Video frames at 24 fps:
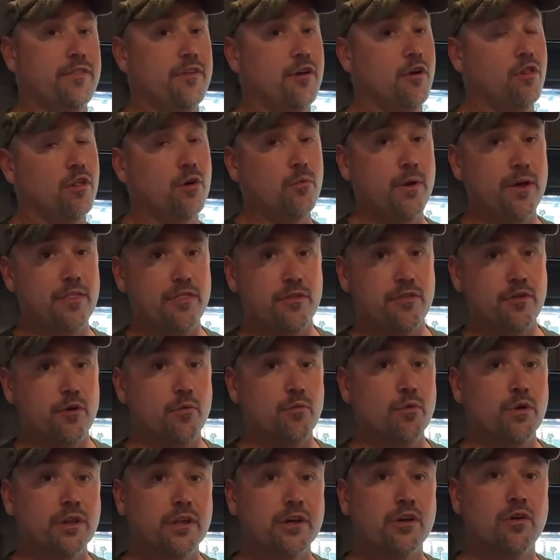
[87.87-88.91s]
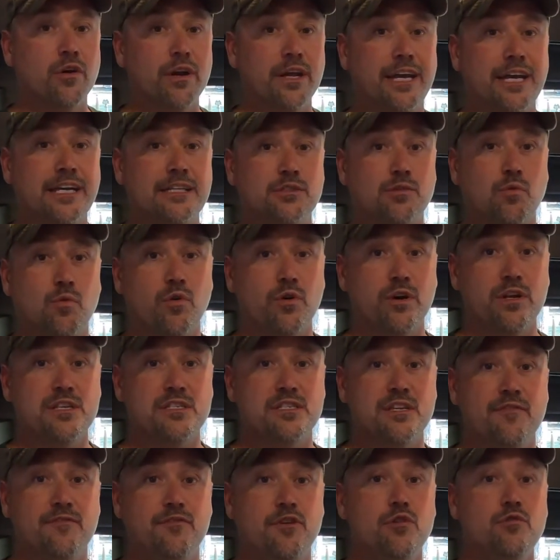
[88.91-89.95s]
And the only way that they're really going to get torn
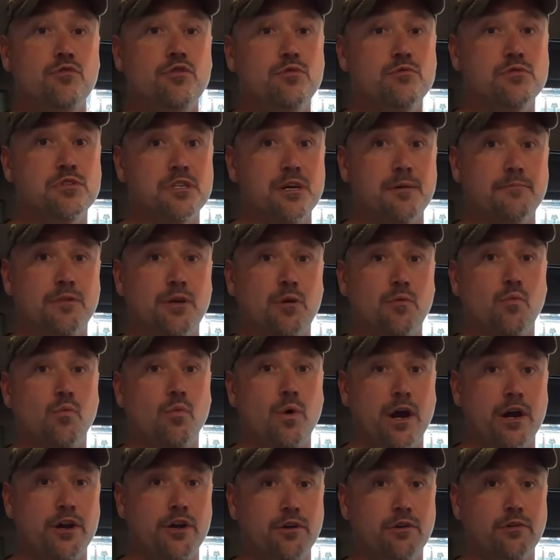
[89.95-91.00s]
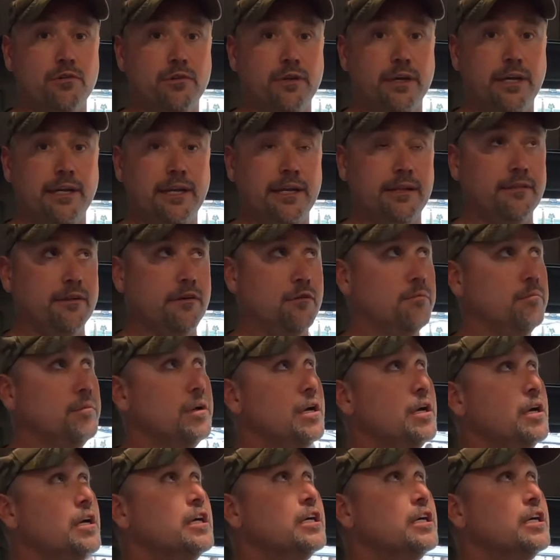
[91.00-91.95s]
is if you do something while you're cleaning them.